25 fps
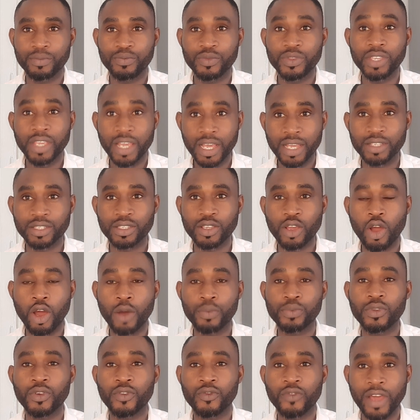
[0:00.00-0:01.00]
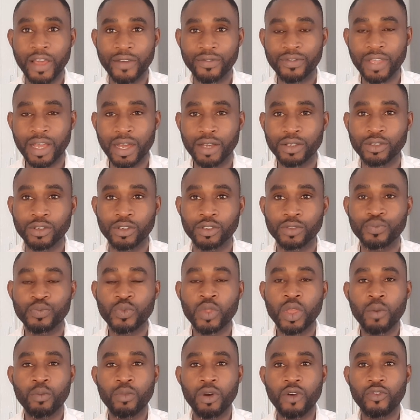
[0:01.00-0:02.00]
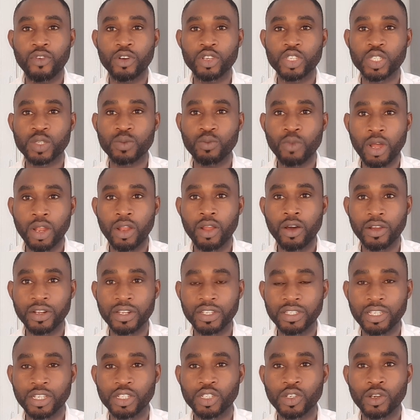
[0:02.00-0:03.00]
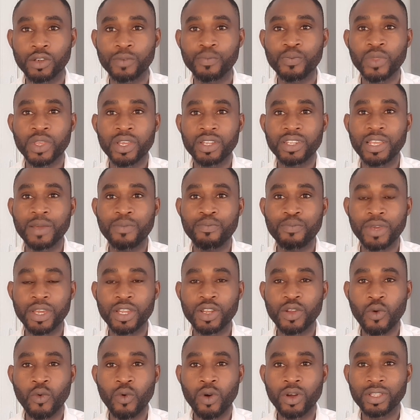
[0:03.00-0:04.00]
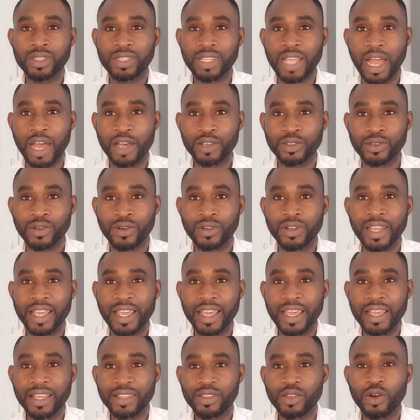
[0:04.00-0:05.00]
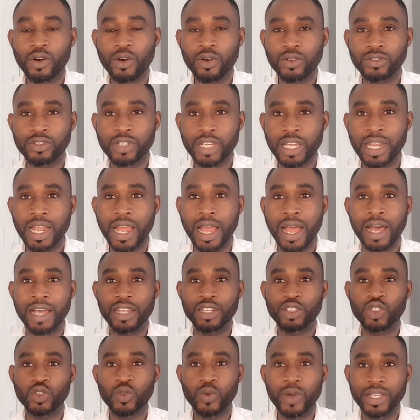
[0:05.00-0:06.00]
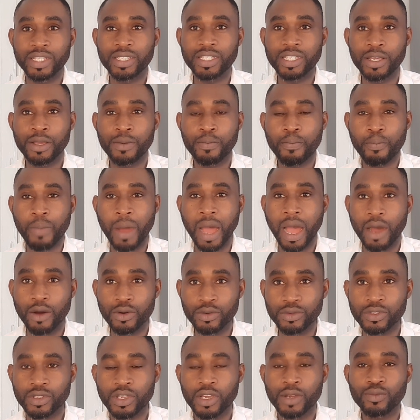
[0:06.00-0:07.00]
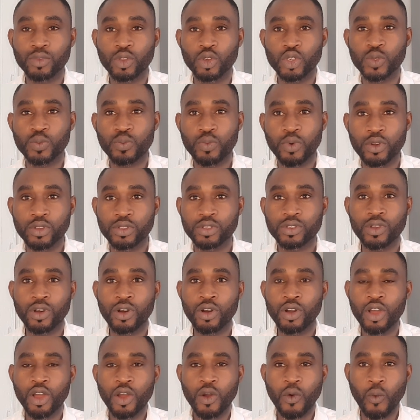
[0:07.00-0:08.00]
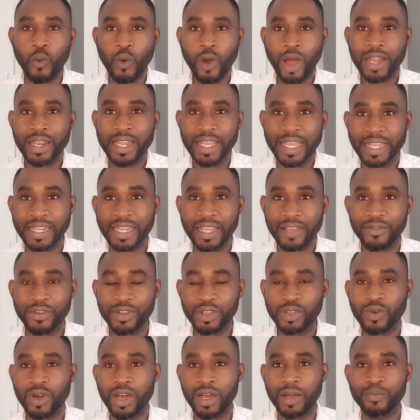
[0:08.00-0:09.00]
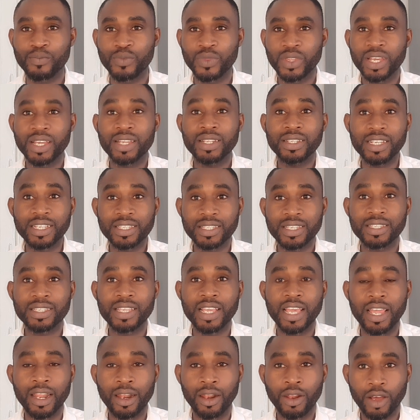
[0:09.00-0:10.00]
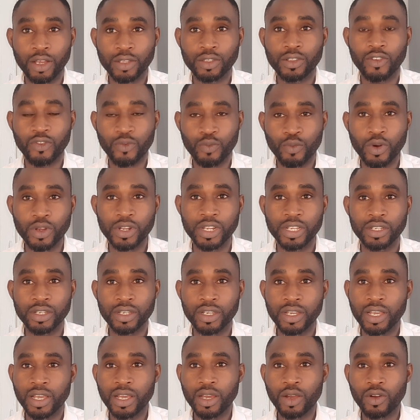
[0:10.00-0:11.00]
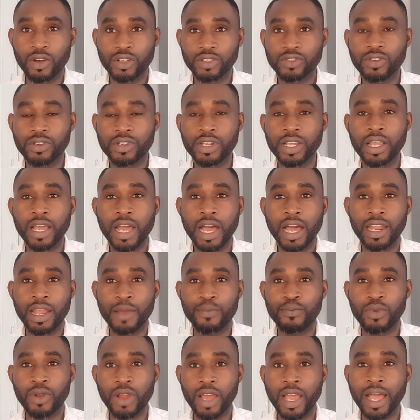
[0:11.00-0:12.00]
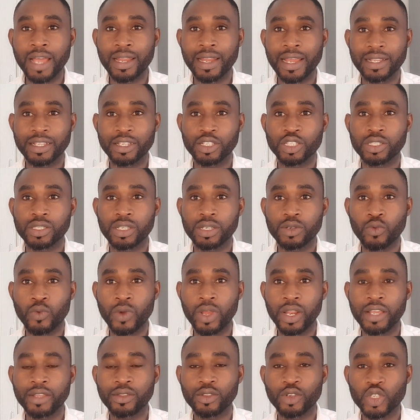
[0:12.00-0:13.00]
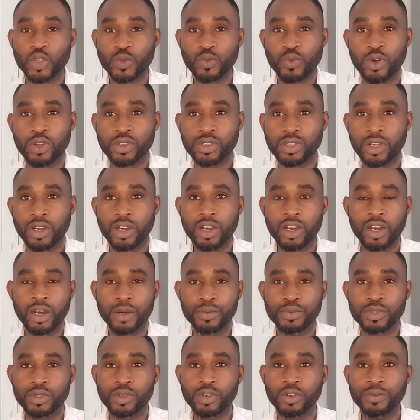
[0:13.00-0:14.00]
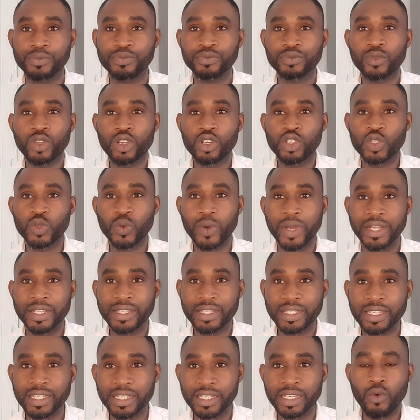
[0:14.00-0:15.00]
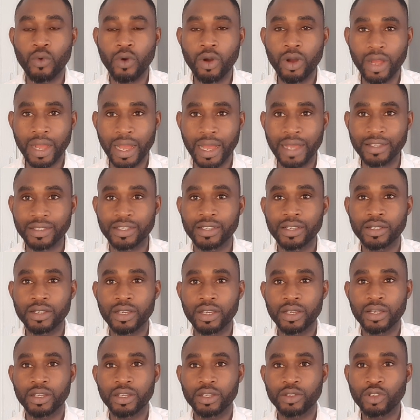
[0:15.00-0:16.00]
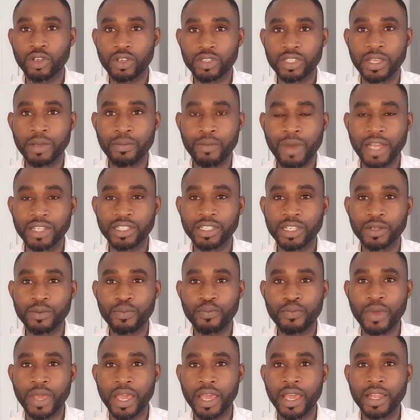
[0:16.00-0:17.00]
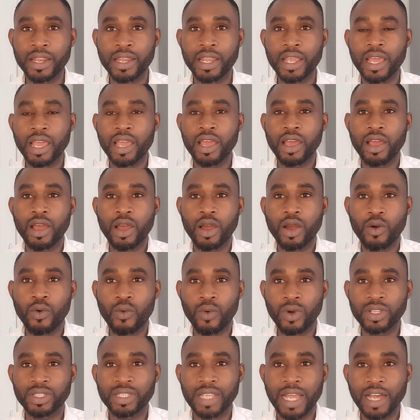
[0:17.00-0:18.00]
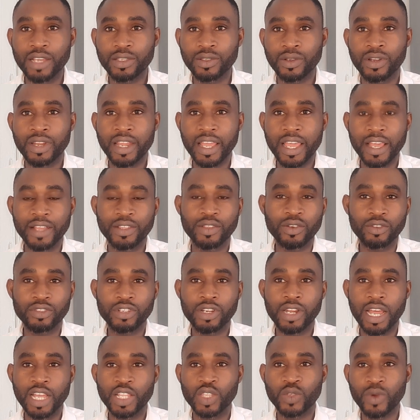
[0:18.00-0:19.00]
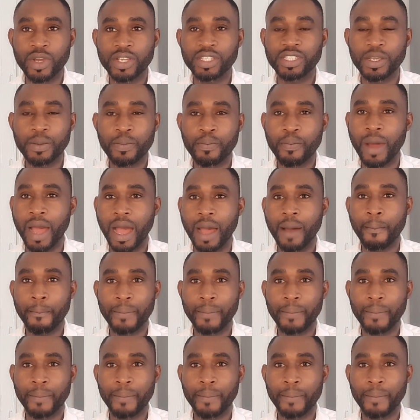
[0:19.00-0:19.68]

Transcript: Yes, up to 5,000. But for small organization, they paid £1,820 to sponsor one individual. This is a lot of money, considering an employer that is willing to sponsor up to 20 workers. Just imagine paying £1,820 per